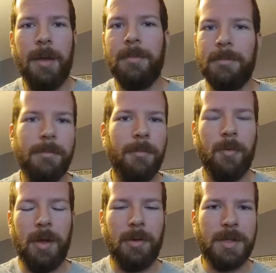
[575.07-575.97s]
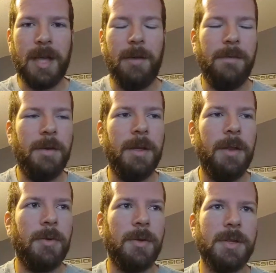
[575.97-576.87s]
then it was kind of filled in.
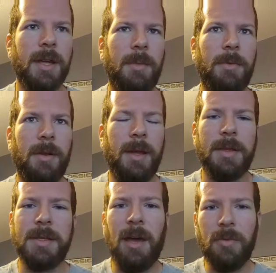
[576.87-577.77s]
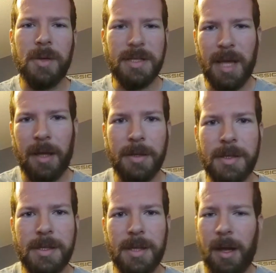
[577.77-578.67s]
There was a couple like the Southwest salads.